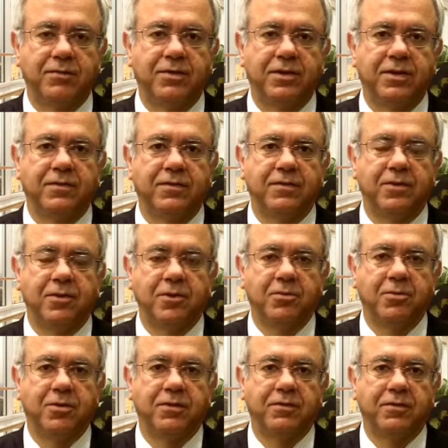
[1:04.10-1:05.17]
proliferative
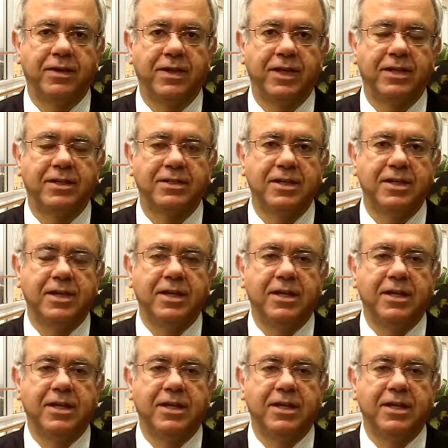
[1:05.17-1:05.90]
glomerulonephritis,